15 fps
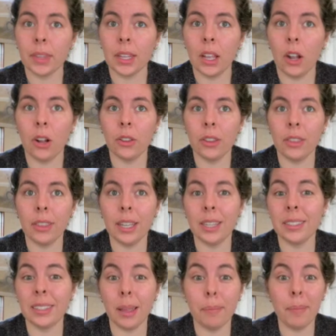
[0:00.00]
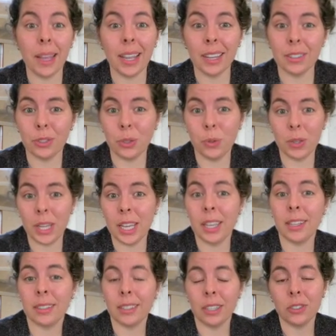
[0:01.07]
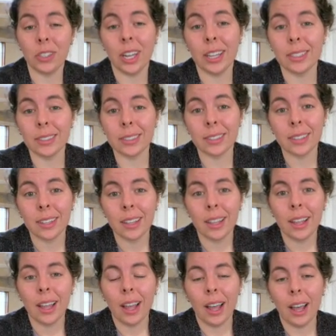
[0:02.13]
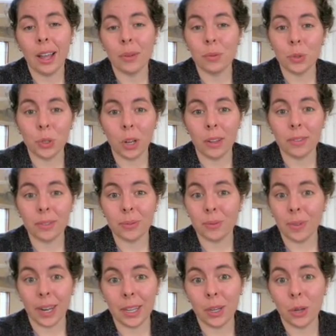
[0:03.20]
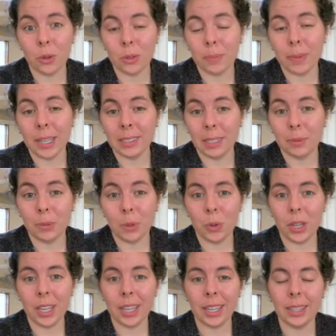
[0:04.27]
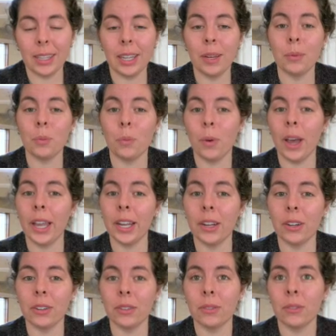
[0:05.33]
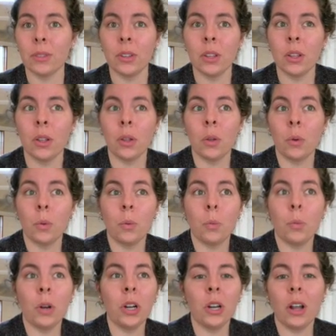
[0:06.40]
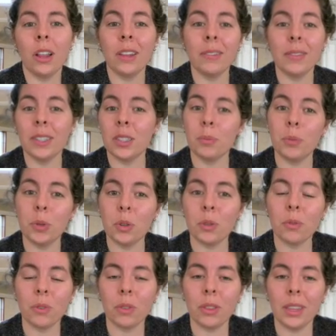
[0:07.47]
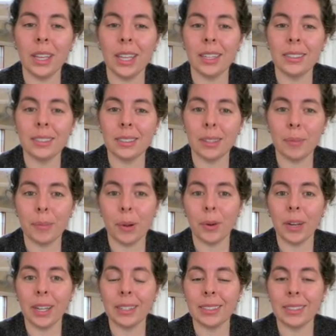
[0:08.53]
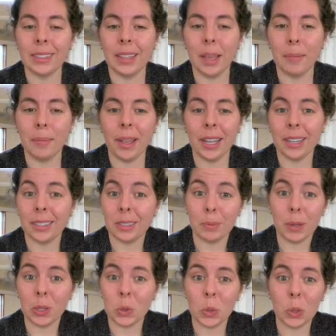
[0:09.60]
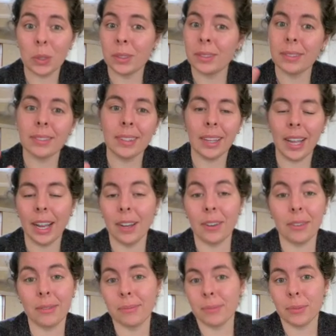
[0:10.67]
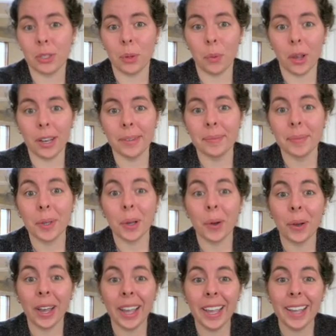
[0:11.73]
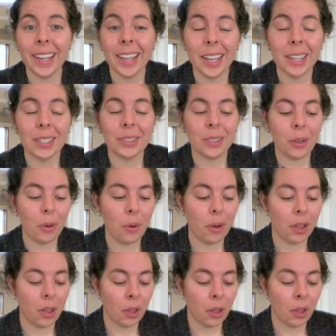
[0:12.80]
are the things that make us unique, such as Rudolph's red nose makes him unique, and then what are all of these beautiful things about us that make us special, and so on. Okay, so